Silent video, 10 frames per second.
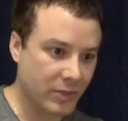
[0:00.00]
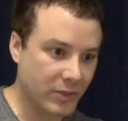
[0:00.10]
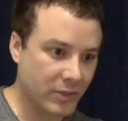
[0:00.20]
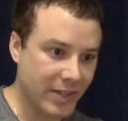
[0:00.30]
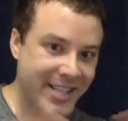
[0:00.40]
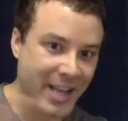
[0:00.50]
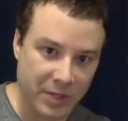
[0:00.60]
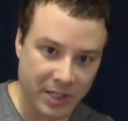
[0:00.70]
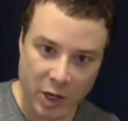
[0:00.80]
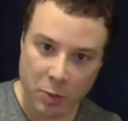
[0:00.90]
accepting
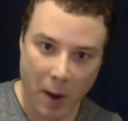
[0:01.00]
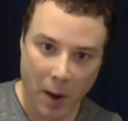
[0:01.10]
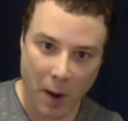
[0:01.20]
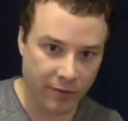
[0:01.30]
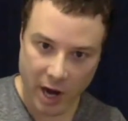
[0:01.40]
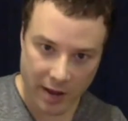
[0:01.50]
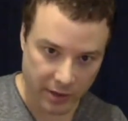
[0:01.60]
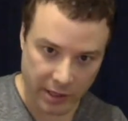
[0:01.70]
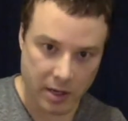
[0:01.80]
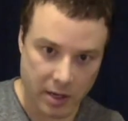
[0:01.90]
that you probably forgot
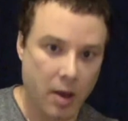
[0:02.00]
things,